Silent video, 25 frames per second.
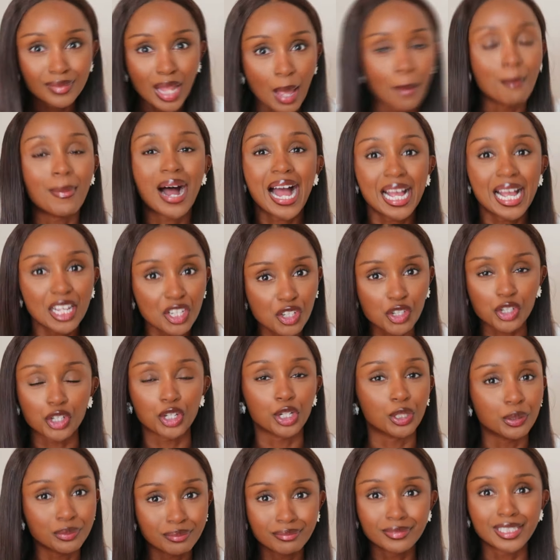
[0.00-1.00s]
Mind
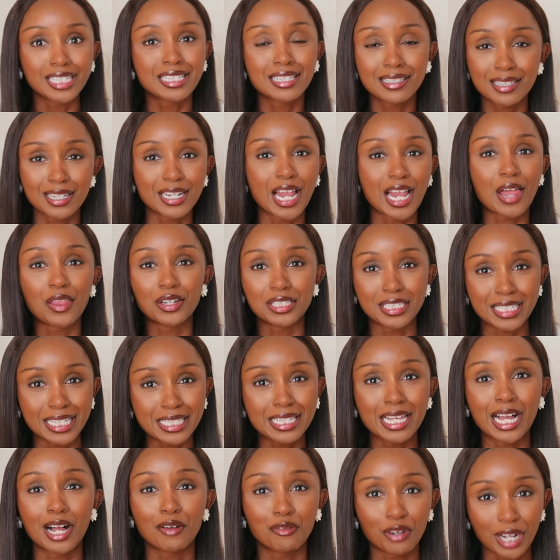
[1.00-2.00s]
you, this is another
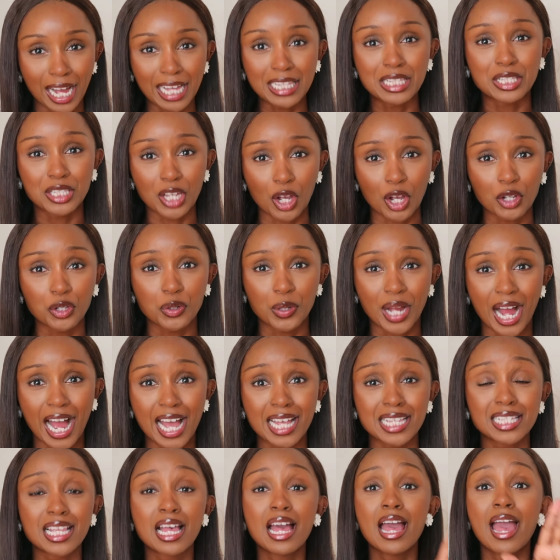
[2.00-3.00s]
detail I forgot to tell you
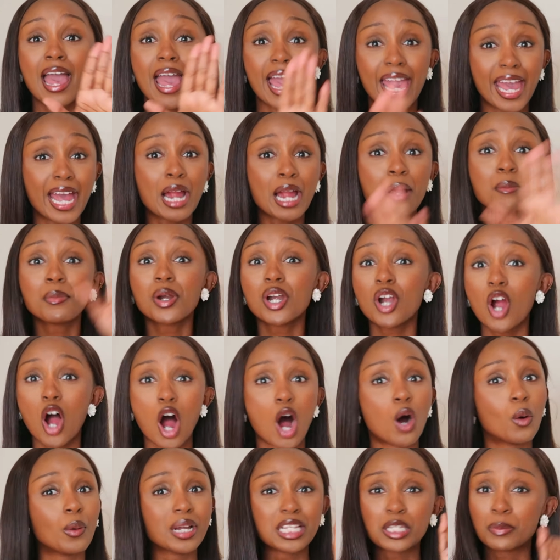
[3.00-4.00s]
guys. Amber
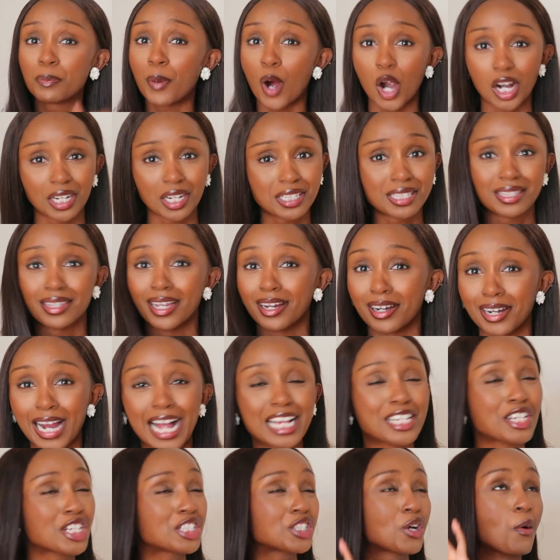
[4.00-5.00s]
always parks there.
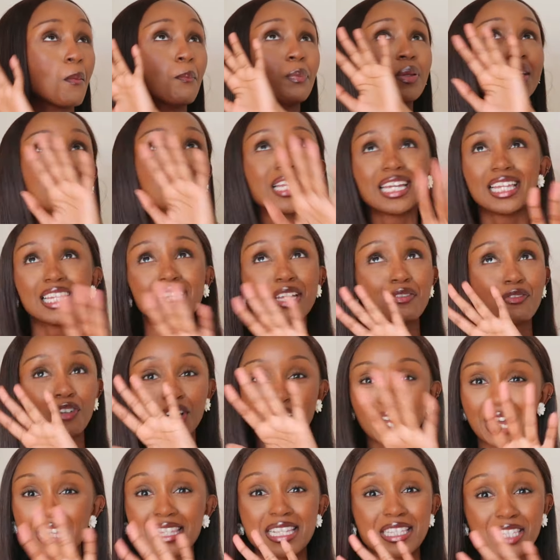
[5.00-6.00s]
I just completely
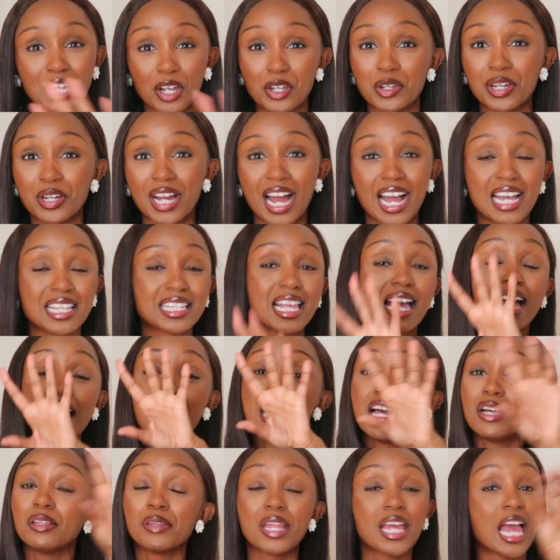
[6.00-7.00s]
forgot to tell you guys.
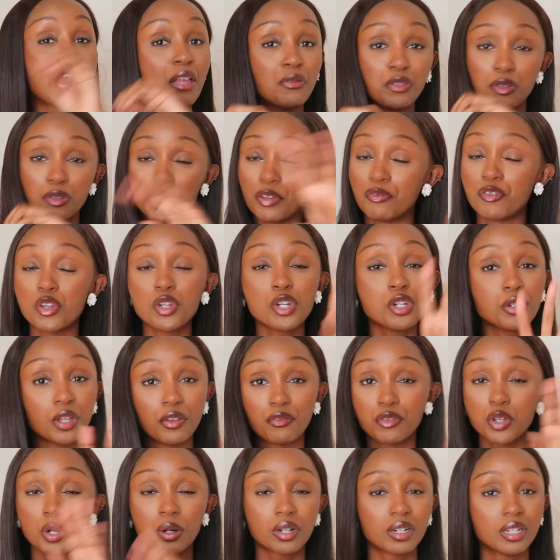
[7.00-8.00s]

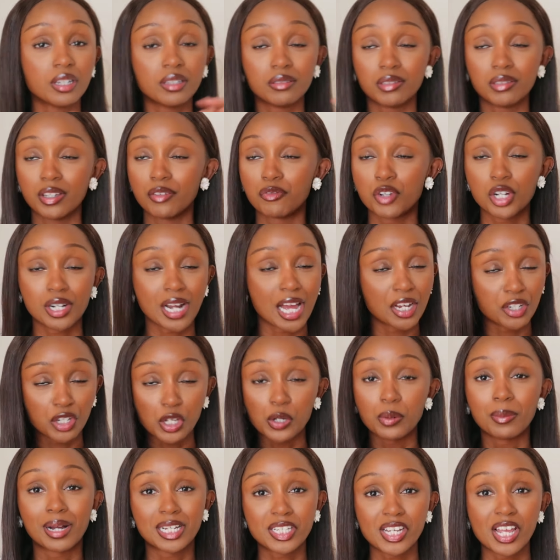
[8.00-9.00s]
If you're not
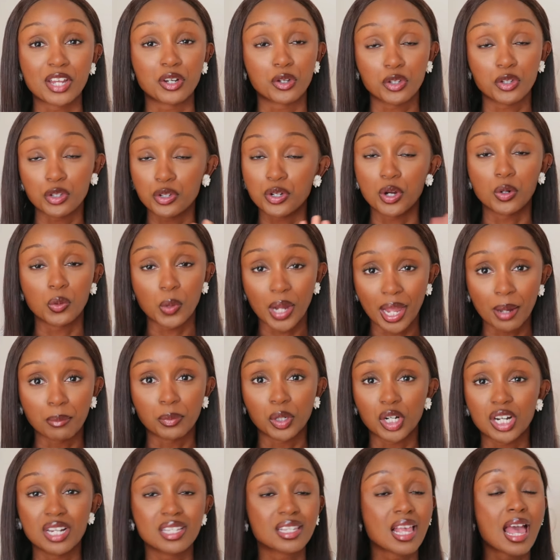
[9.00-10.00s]
new in my channel, you know who
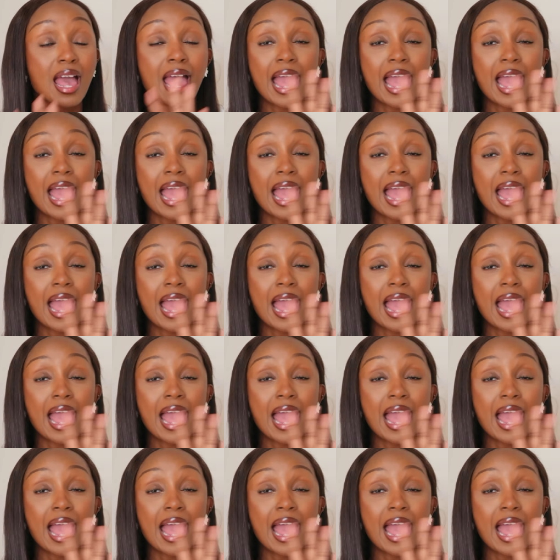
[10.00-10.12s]
Amber is.